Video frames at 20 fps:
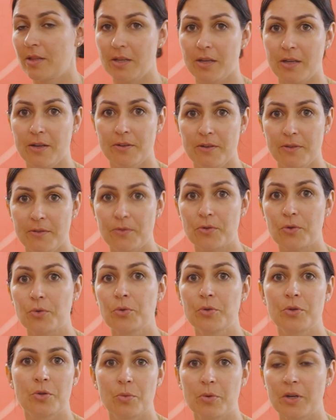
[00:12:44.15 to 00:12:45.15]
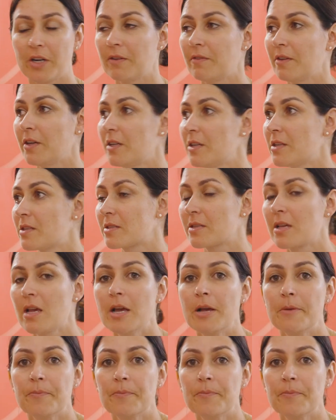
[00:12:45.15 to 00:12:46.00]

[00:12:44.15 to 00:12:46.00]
the fruit or whatever it is.